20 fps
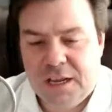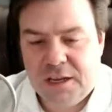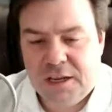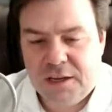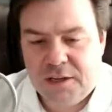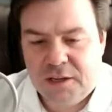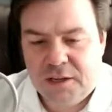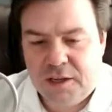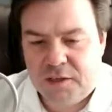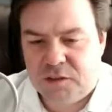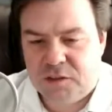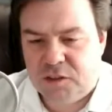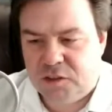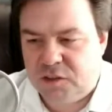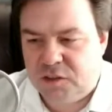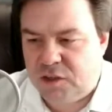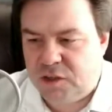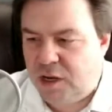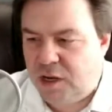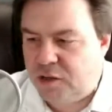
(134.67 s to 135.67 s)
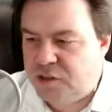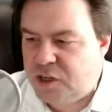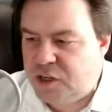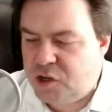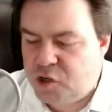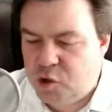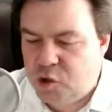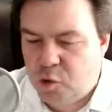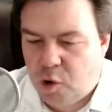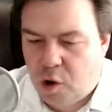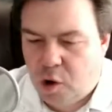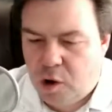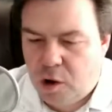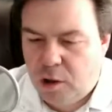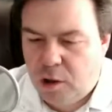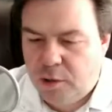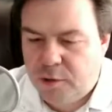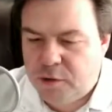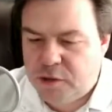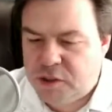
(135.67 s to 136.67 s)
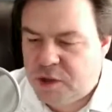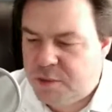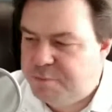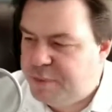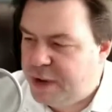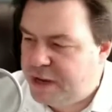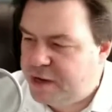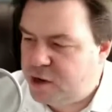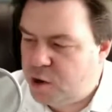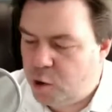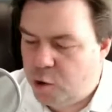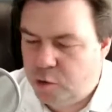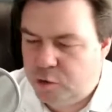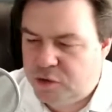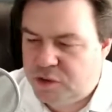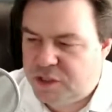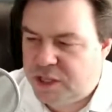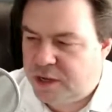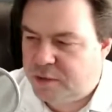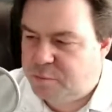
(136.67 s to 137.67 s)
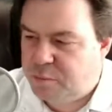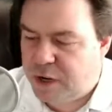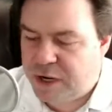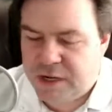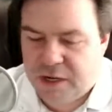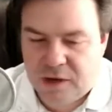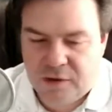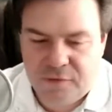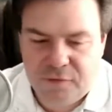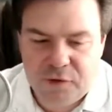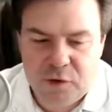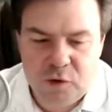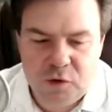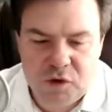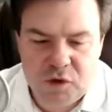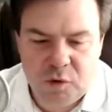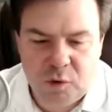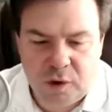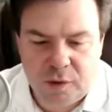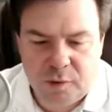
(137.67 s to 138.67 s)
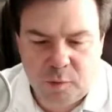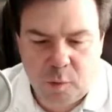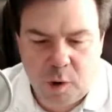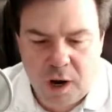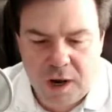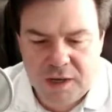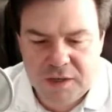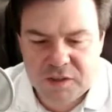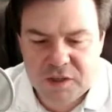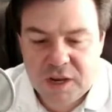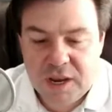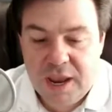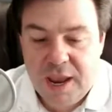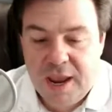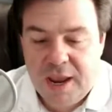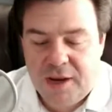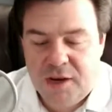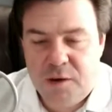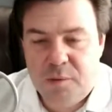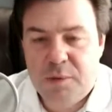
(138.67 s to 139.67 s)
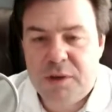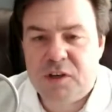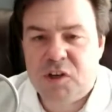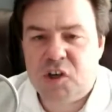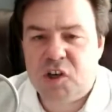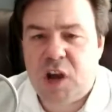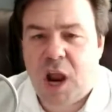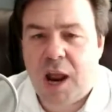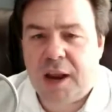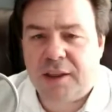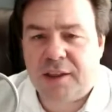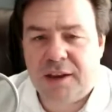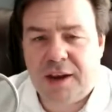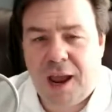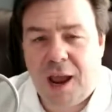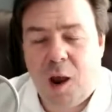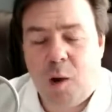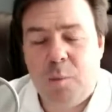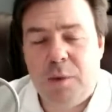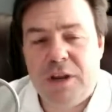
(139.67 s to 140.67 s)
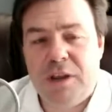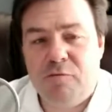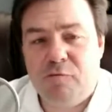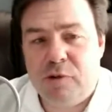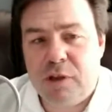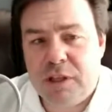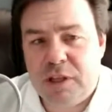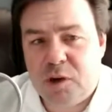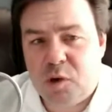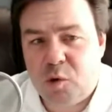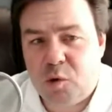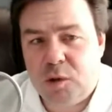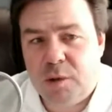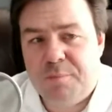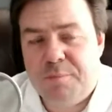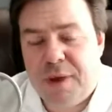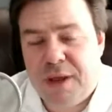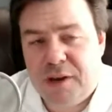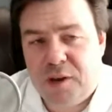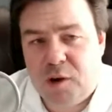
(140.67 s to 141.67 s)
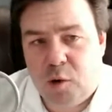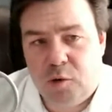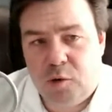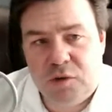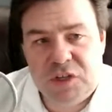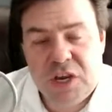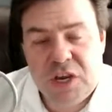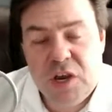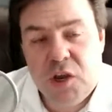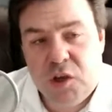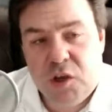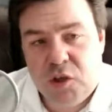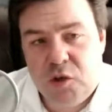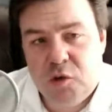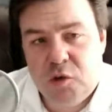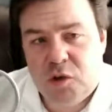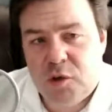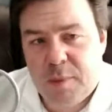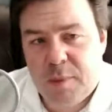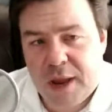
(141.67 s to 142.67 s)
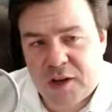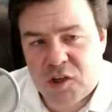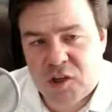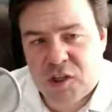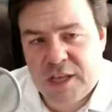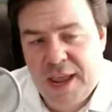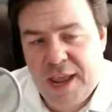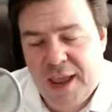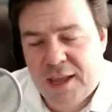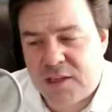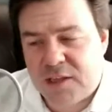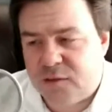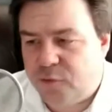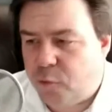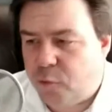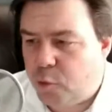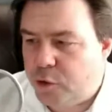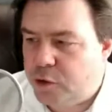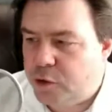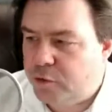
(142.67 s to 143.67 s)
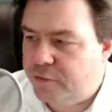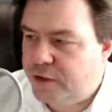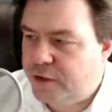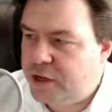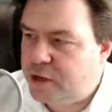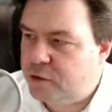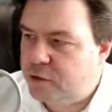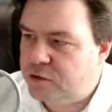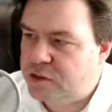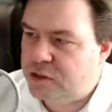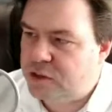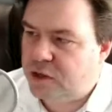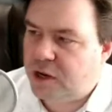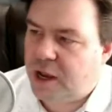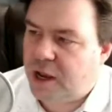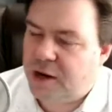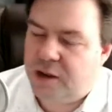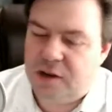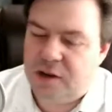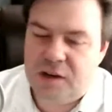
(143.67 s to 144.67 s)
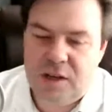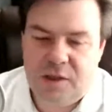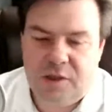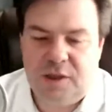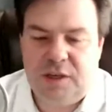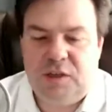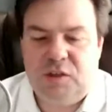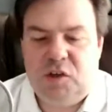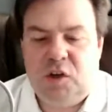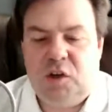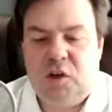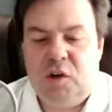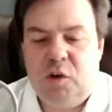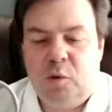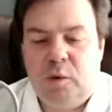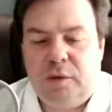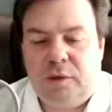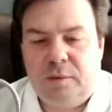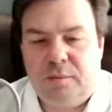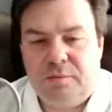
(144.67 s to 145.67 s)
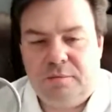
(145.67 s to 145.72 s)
yes, it teaches you all those embed codes that might confuse you otherwise, and you'd be shocked at how many really cool embed codes YouTube actually has for your videos and the kind of neat things you can do with them.